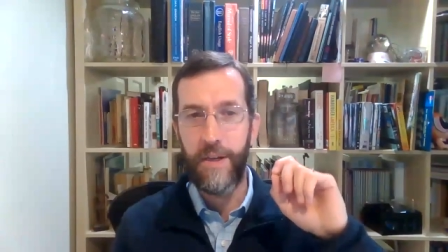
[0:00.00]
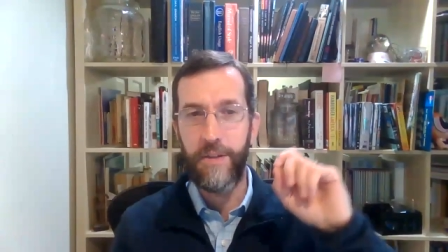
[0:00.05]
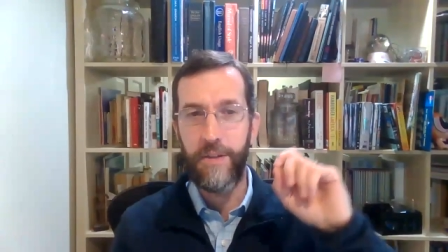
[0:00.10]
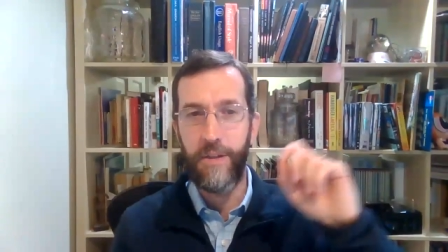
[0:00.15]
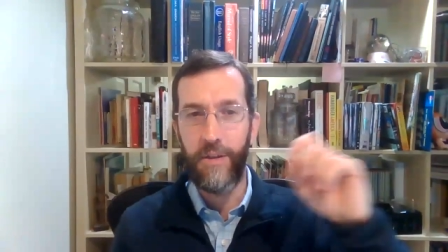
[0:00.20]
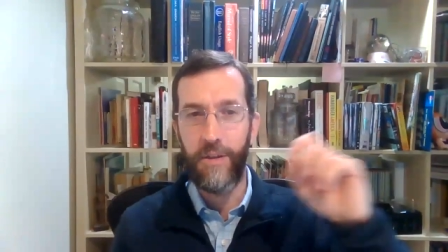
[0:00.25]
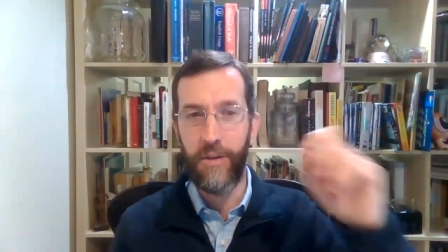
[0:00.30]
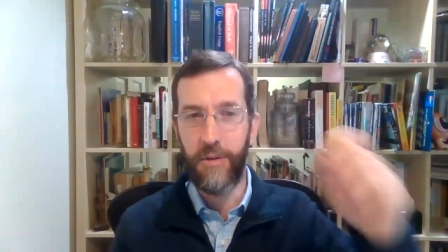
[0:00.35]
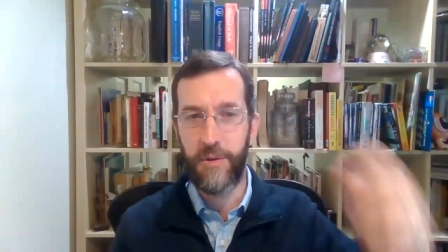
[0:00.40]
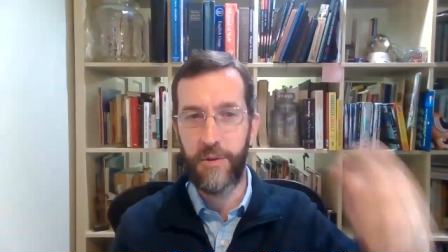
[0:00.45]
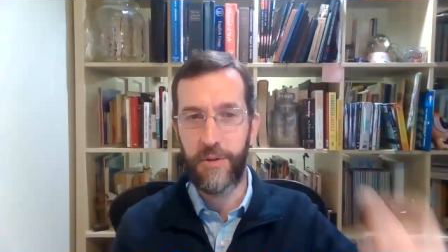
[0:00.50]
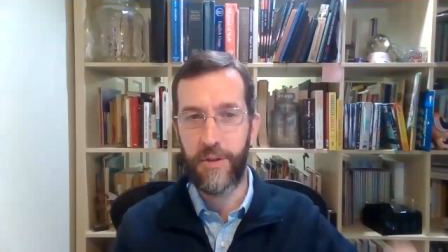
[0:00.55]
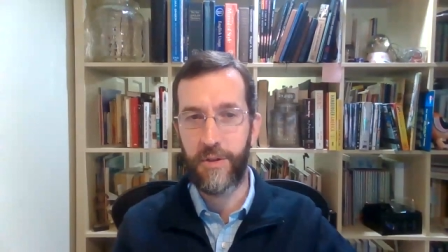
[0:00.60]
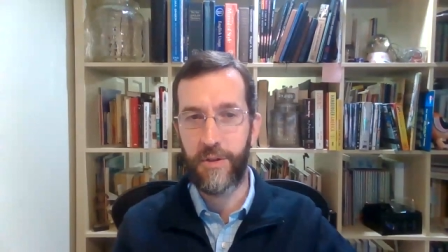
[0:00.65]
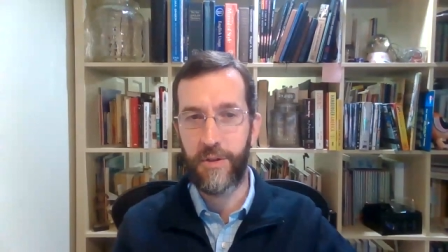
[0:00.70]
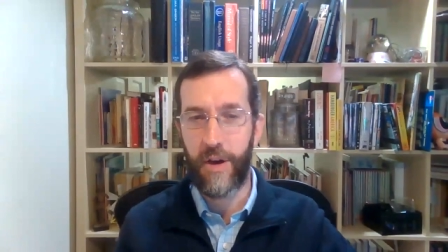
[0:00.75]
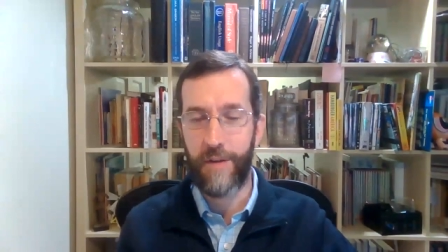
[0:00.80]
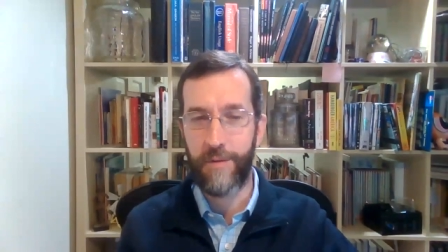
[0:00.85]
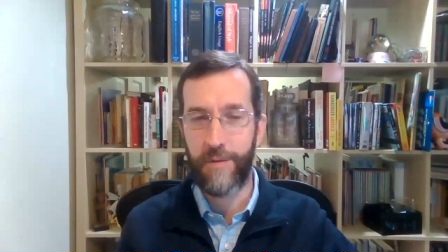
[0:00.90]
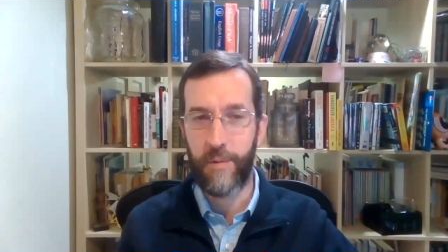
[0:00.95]
to use the
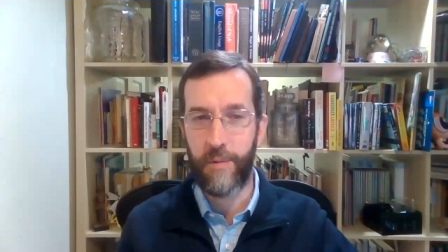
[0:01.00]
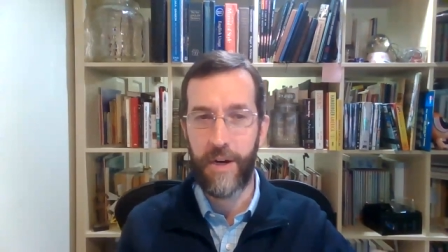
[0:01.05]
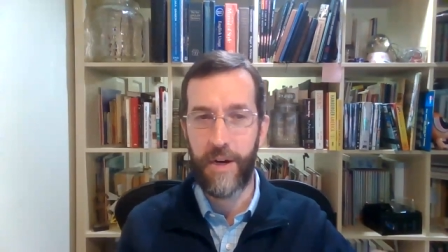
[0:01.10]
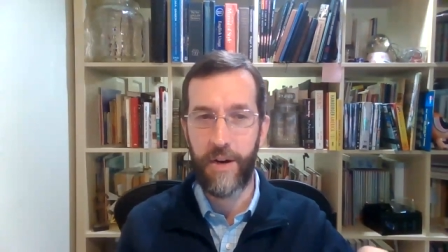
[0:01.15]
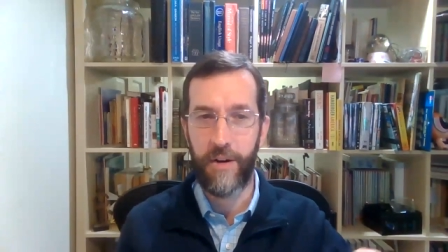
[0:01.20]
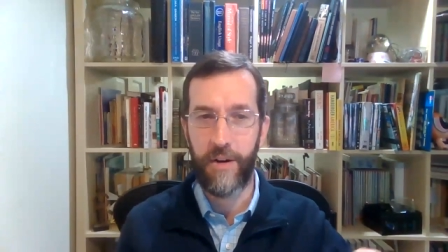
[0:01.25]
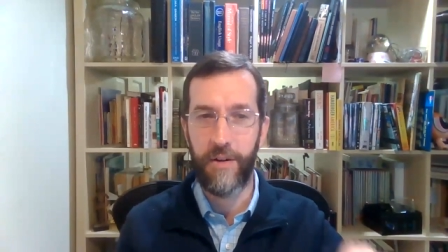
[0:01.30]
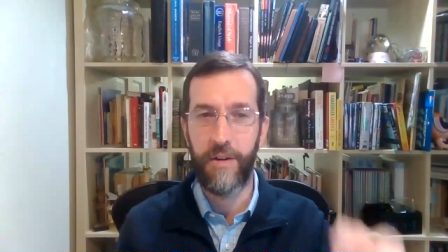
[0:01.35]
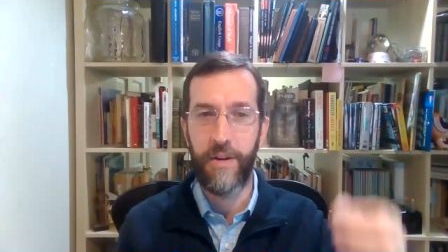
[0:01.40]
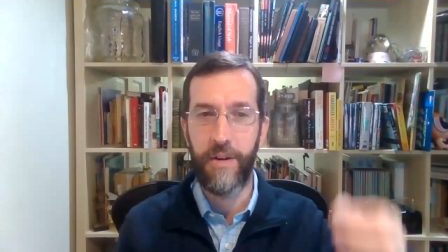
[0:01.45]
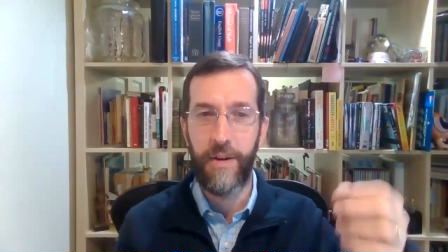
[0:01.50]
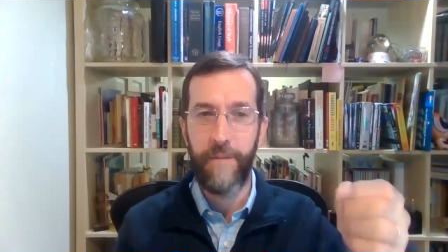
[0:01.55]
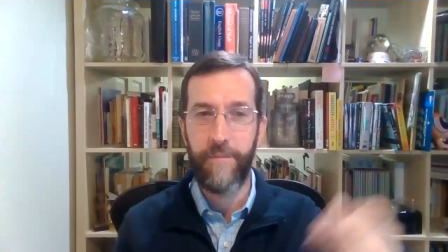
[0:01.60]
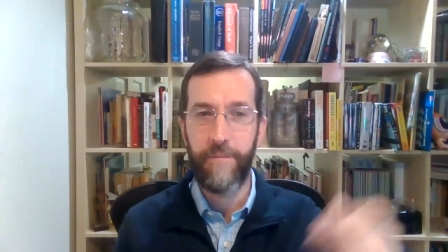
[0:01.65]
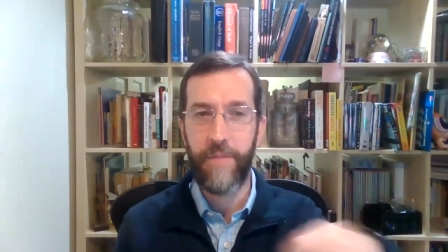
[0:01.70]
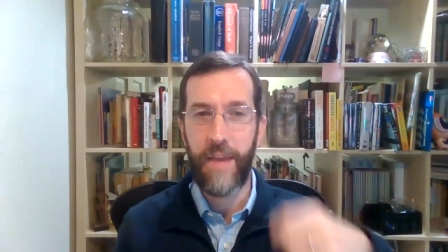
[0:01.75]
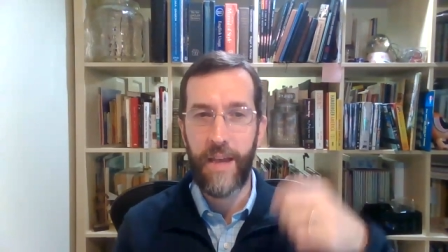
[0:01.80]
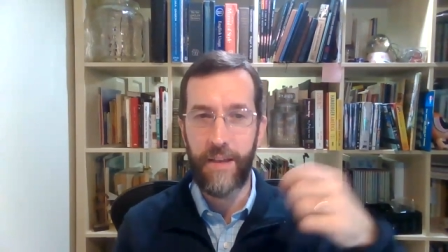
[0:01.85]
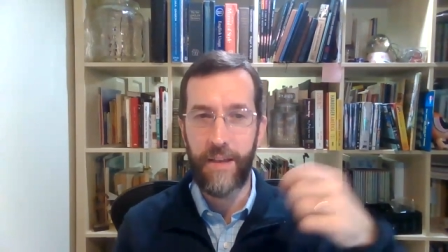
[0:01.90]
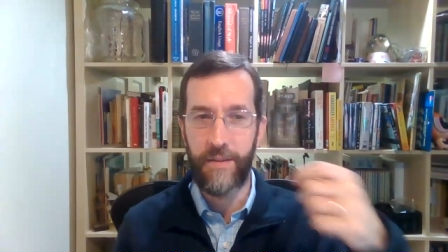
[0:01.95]
software
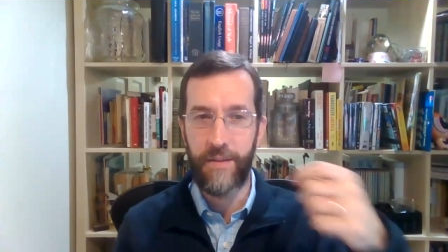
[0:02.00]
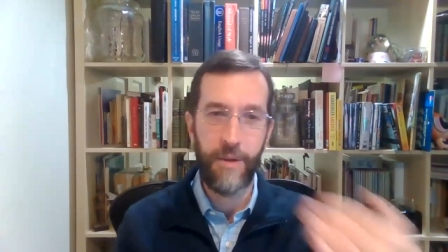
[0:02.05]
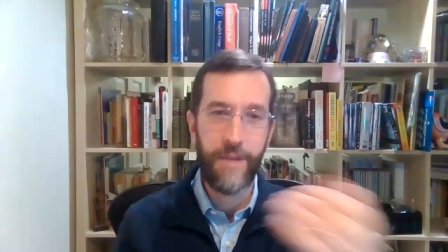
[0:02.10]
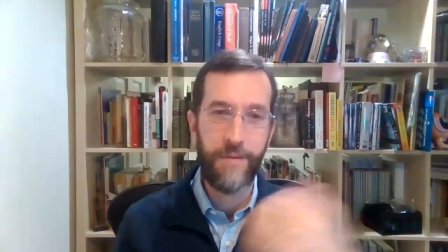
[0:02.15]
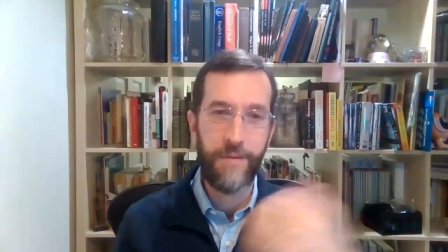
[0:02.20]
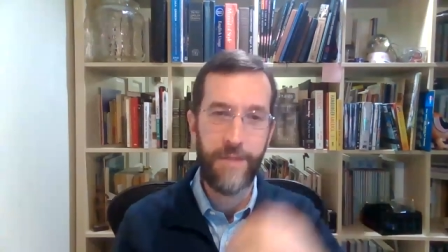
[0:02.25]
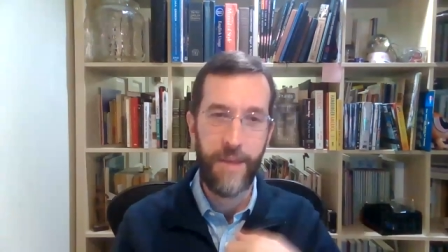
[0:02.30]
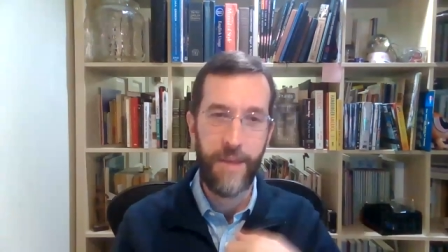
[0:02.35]
and